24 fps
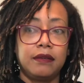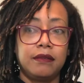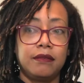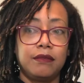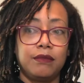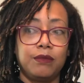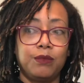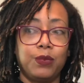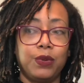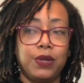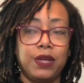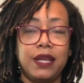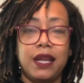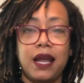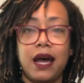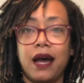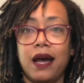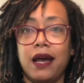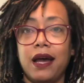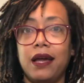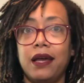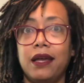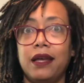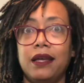when
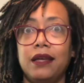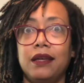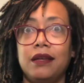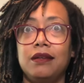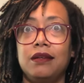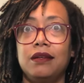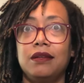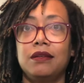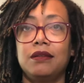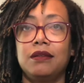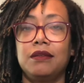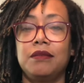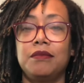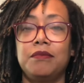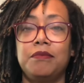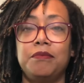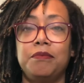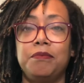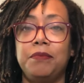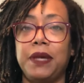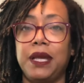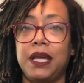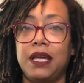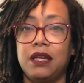I
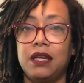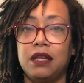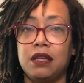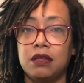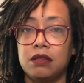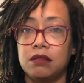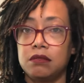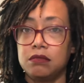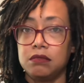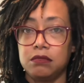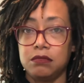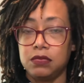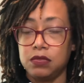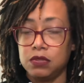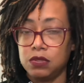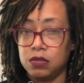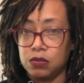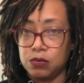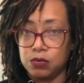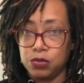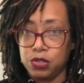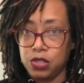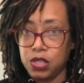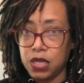bake,
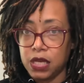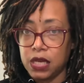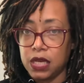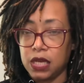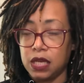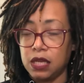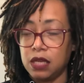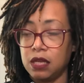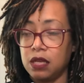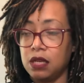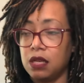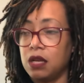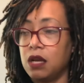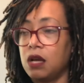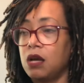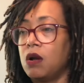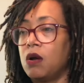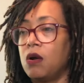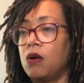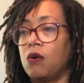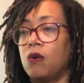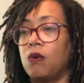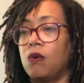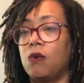chicken
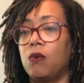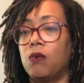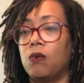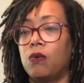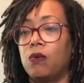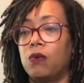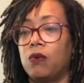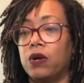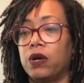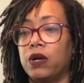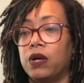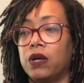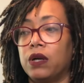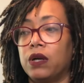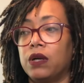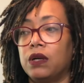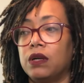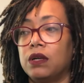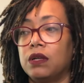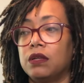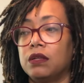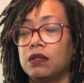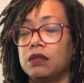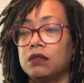or
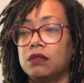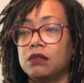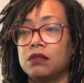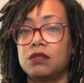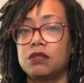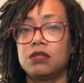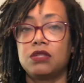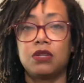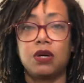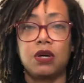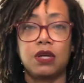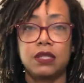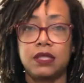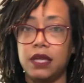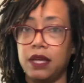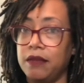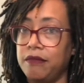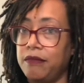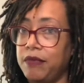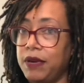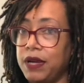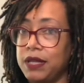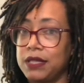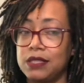saute
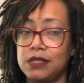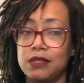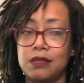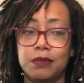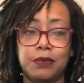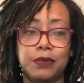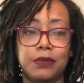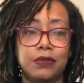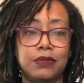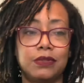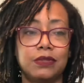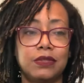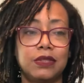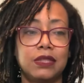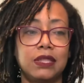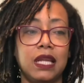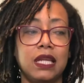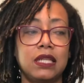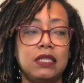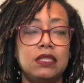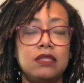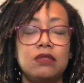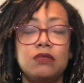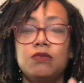vegetables, and I
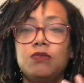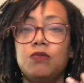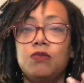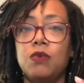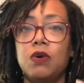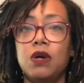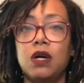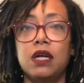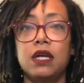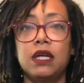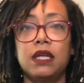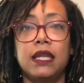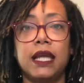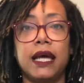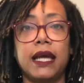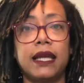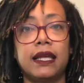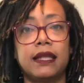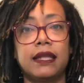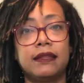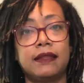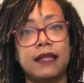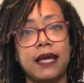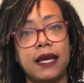just want
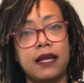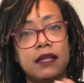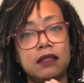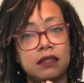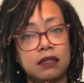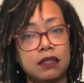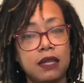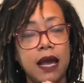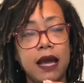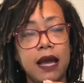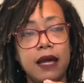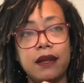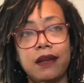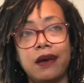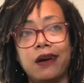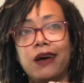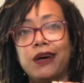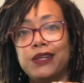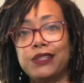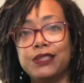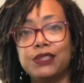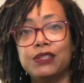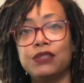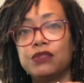like that kind of
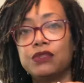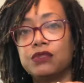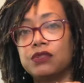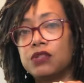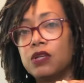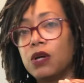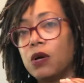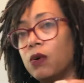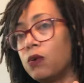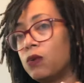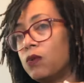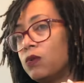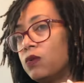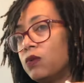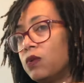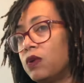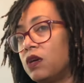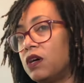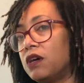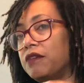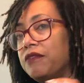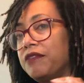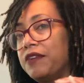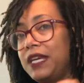undertone
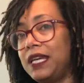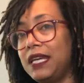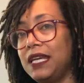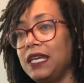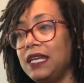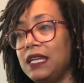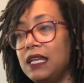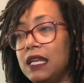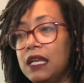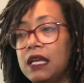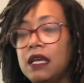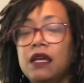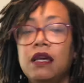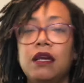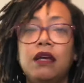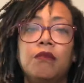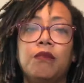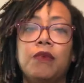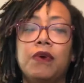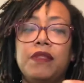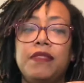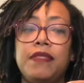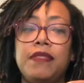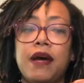of heat
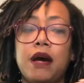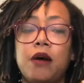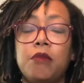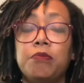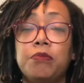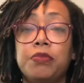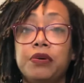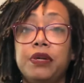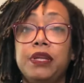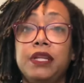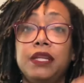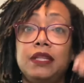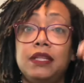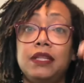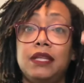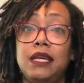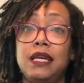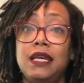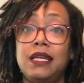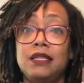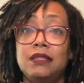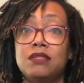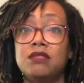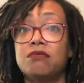without putting the
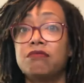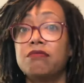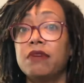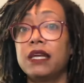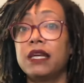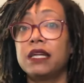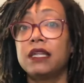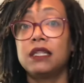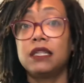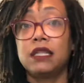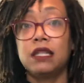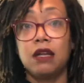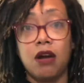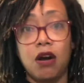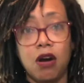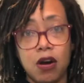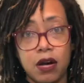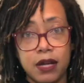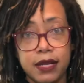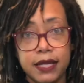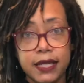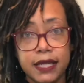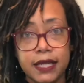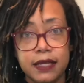heat directly
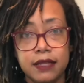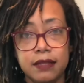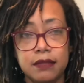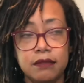on it.